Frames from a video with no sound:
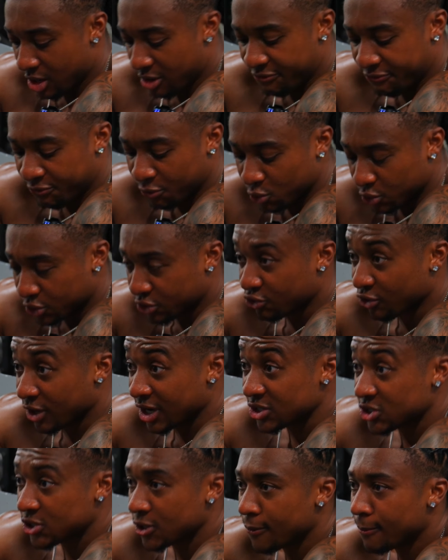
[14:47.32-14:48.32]
a full
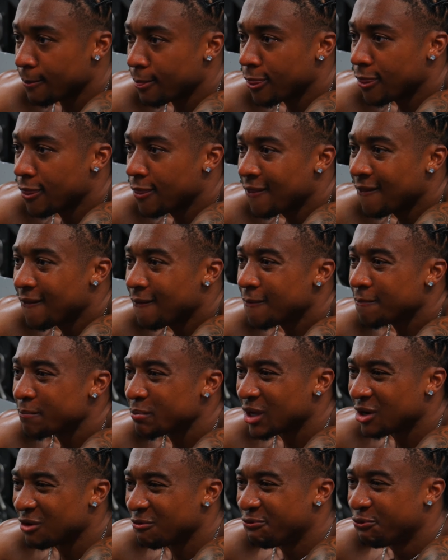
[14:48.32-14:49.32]
stretch
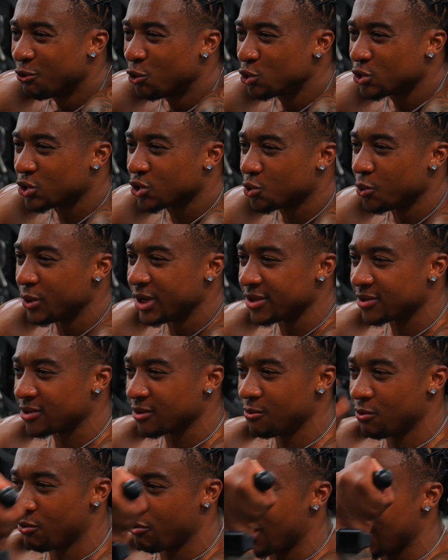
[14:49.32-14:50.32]
and a full squeeze
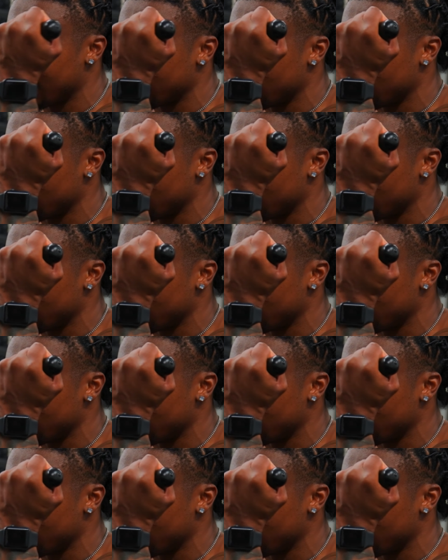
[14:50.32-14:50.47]
right